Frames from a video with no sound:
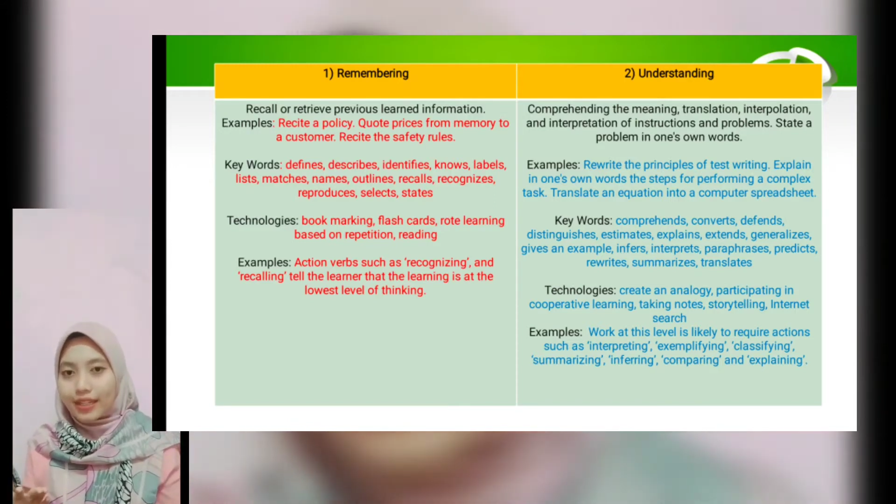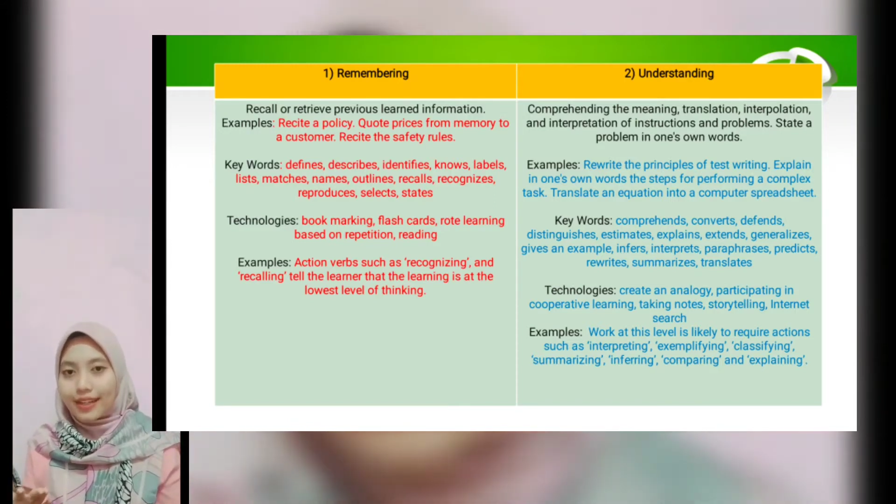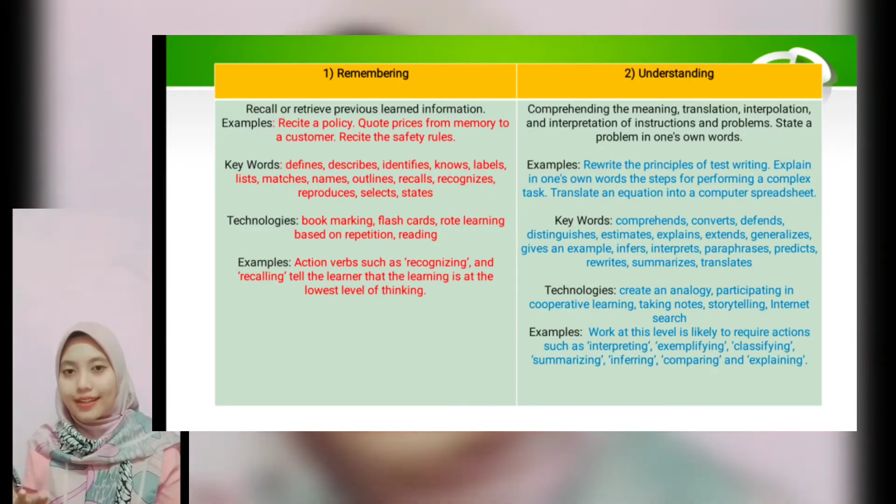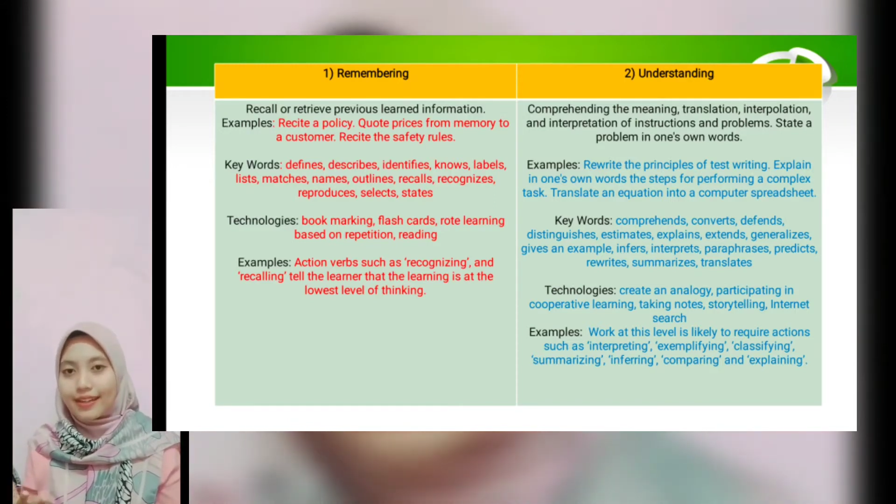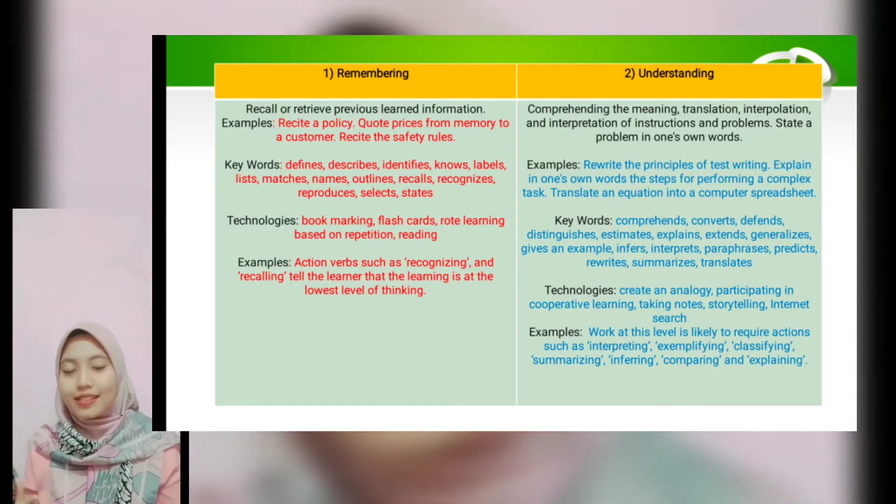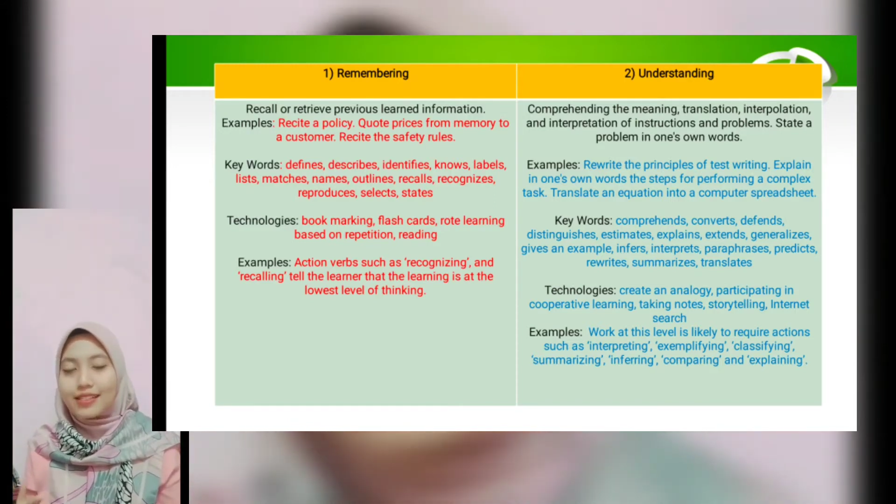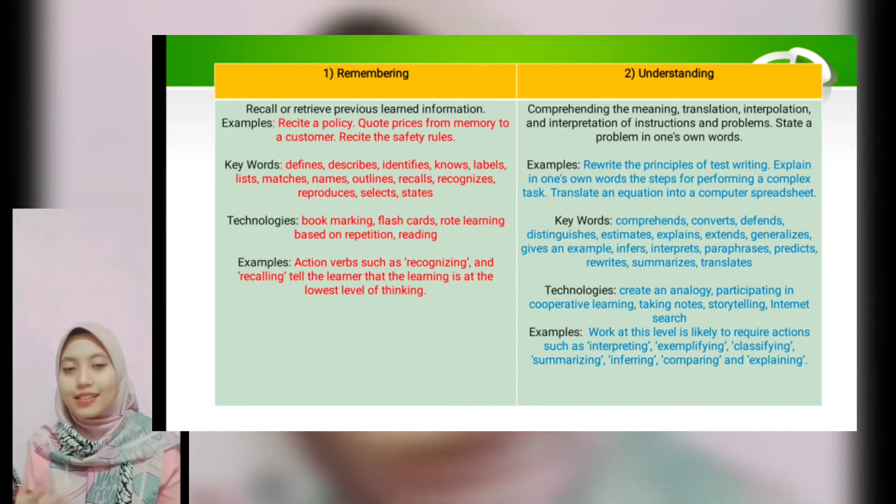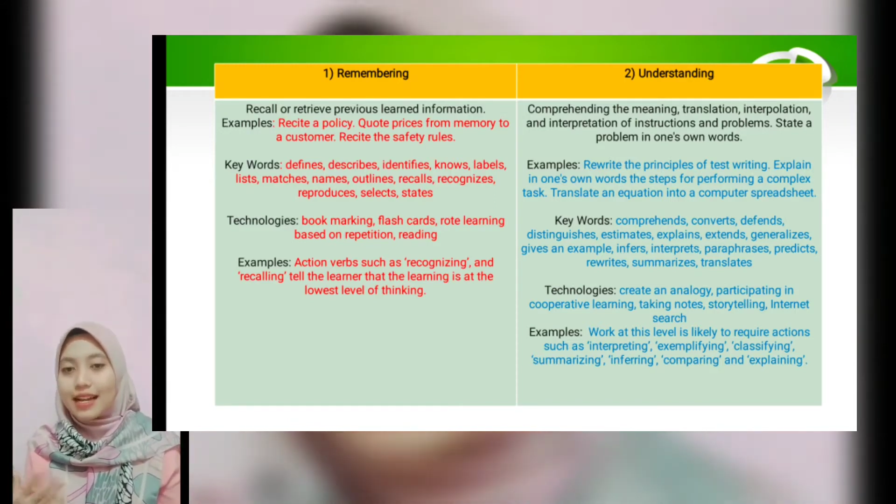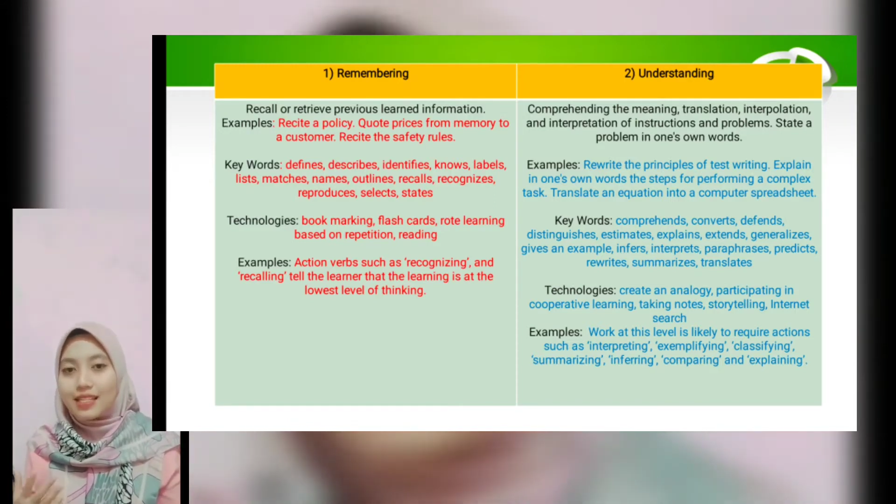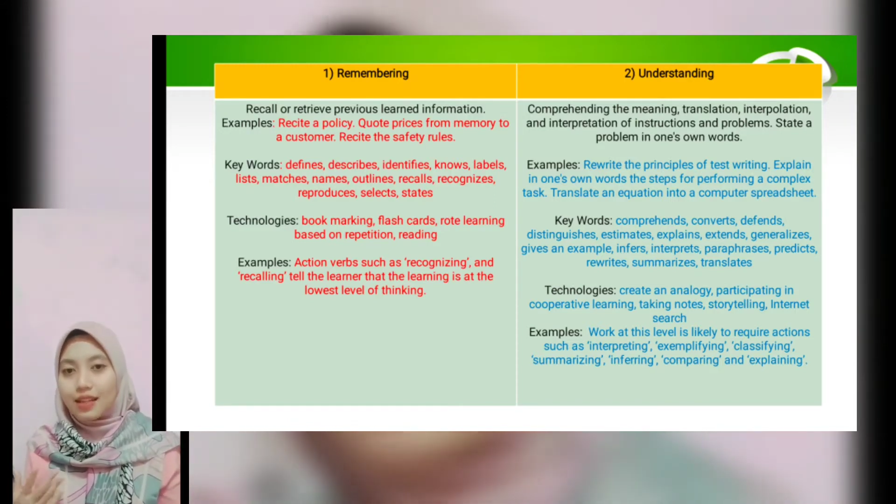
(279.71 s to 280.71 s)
in the science